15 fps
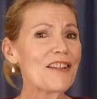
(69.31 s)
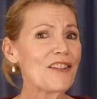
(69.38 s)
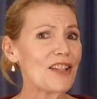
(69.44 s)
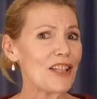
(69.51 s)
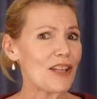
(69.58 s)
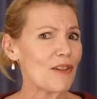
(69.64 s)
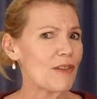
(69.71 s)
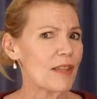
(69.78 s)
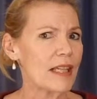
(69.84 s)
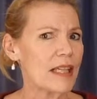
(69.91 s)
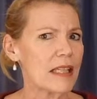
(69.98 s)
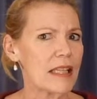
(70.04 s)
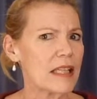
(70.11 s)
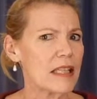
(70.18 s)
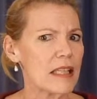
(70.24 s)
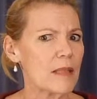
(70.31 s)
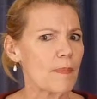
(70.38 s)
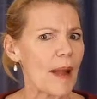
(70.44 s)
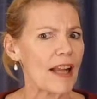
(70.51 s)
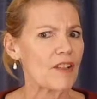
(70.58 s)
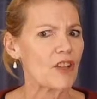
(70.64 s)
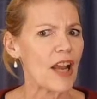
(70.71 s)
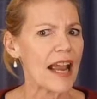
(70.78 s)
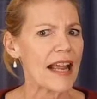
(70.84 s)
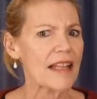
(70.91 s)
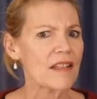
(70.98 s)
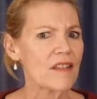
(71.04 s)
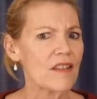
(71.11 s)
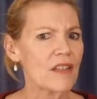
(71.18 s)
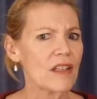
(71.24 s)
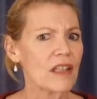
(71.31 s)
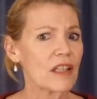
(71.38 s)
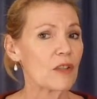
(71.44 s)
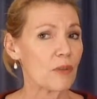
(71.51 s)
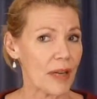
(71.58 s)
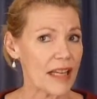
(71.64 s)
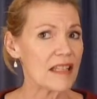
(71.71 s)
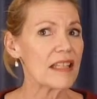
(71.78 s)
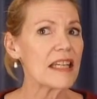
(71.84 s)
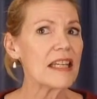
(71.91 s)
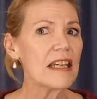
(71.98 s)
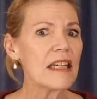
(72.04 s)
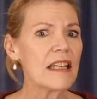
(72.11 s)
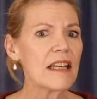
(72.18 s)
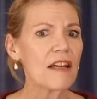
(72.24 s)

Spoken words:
Do you think this is by chance? Crazy?